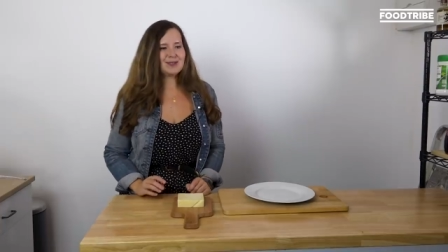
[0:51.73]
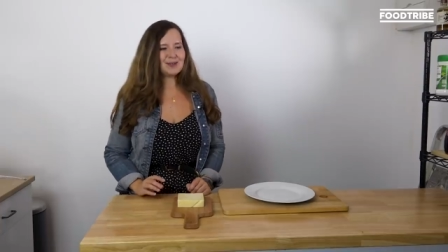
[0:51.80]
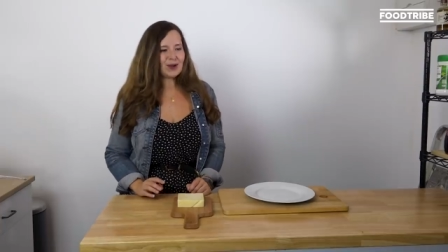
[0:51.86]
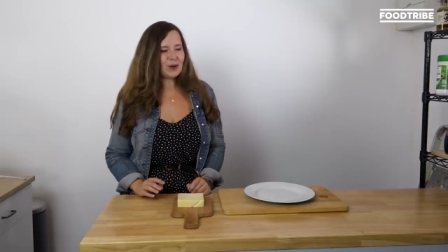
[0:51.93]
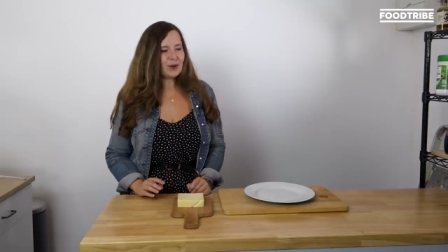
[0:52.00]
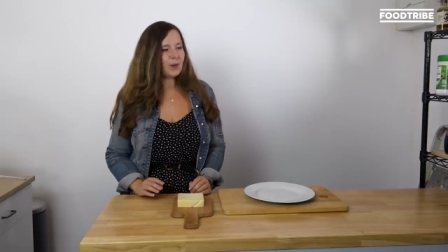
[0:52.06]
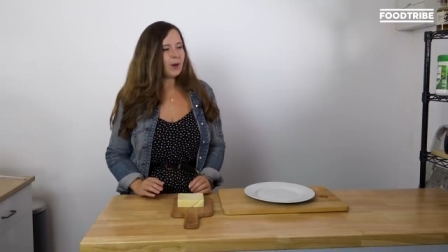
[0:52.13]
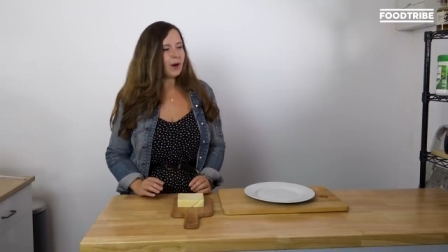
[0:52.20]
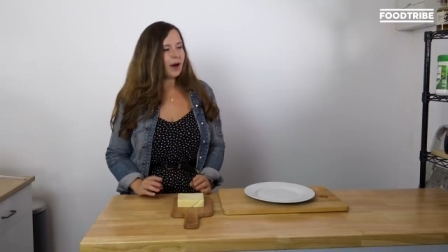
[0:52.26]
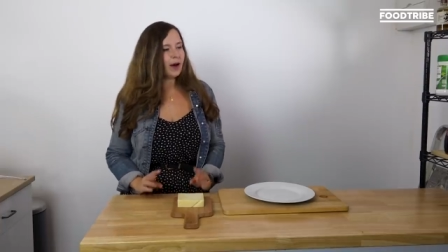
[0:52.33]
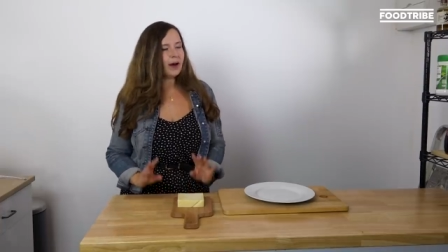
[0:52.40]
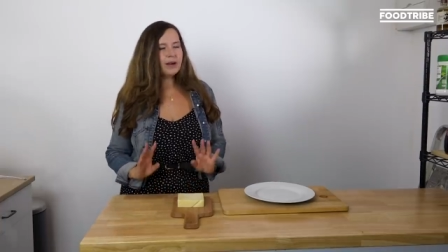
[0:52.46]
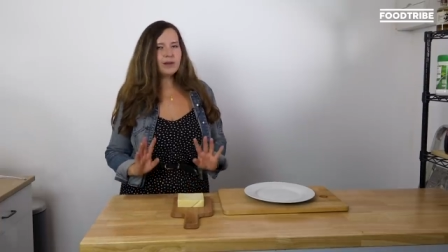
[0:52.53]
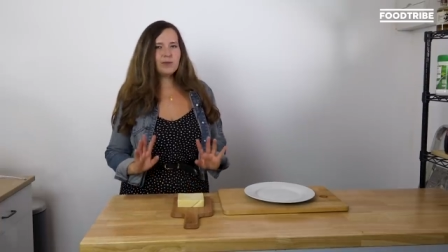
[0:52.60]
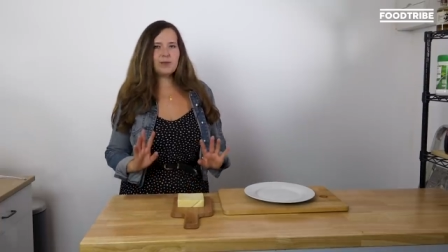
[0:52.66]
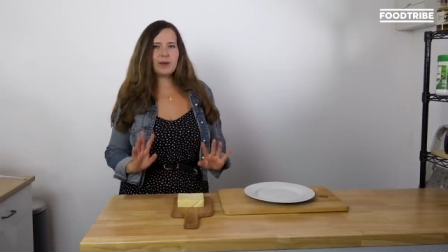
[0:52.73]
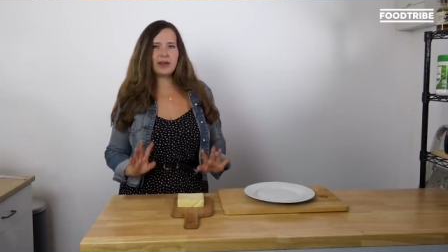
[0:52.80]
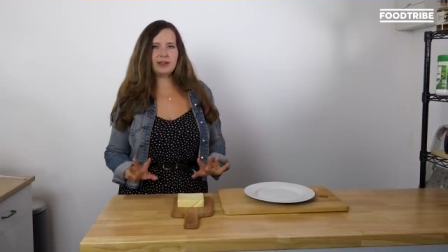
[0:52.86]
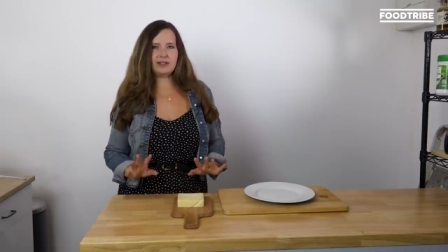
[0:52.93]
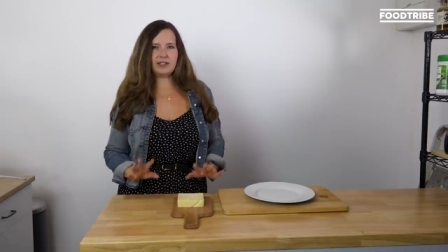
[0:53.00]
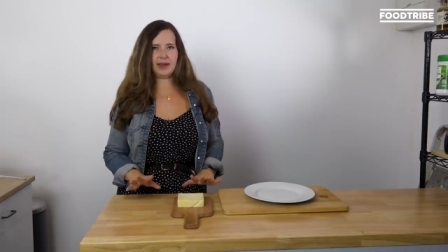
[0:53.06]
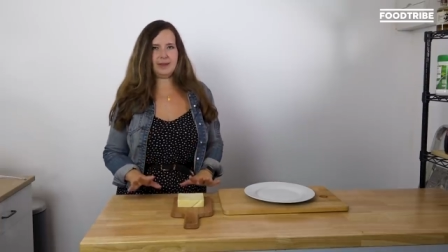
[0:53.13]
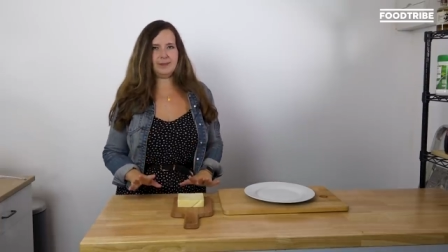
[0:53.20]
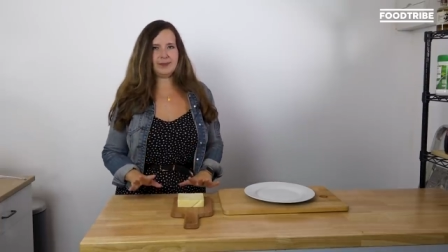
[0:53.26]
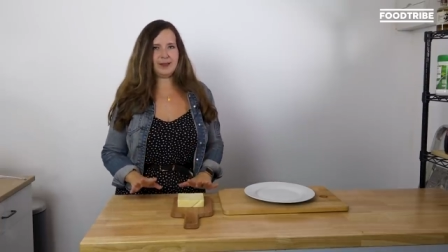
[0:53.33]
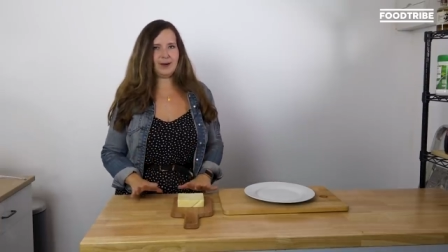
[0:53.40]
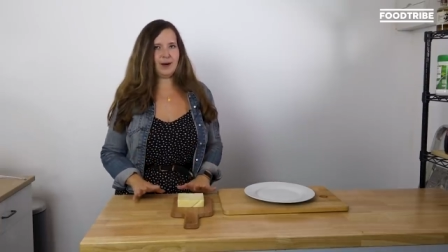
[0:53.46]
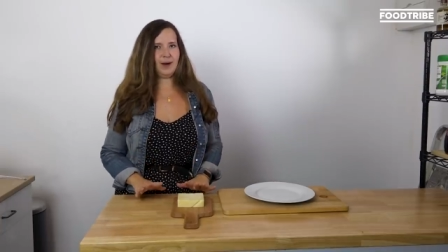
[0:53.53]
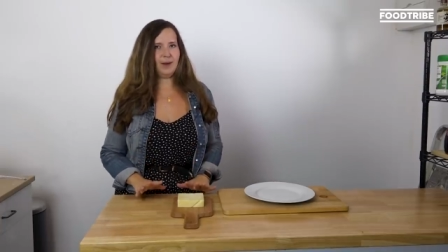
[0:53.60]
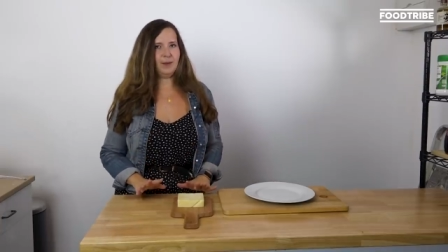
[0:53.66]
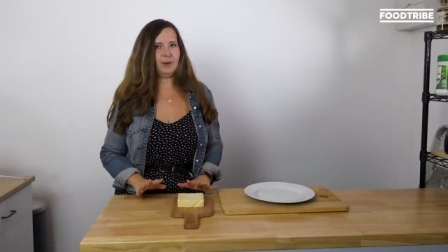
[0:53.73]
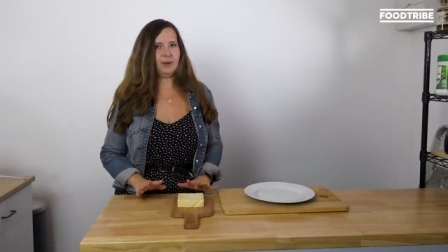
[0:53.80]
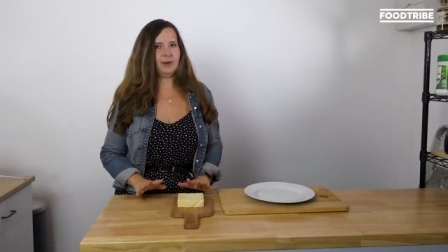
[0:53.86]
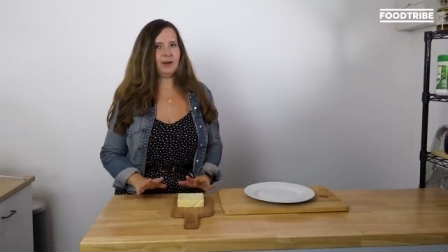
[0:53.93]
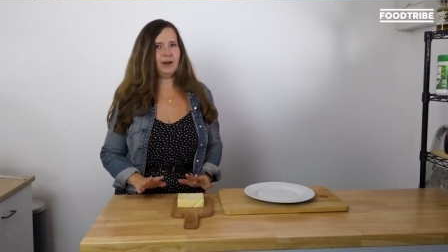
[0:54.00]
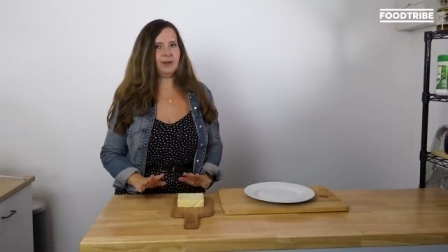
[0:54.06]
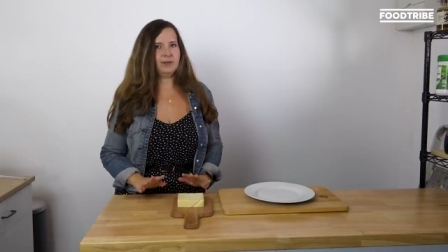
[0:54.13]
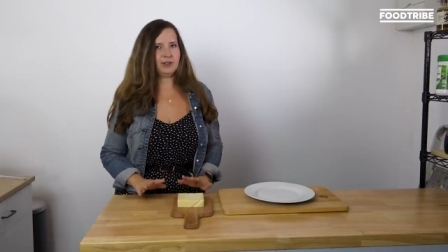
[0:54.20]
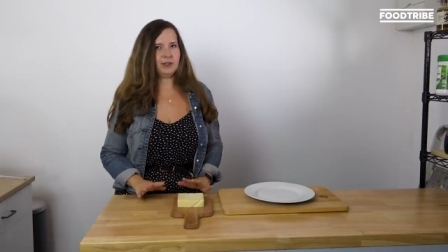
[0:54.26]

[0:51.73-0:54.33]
So I've made James a couple of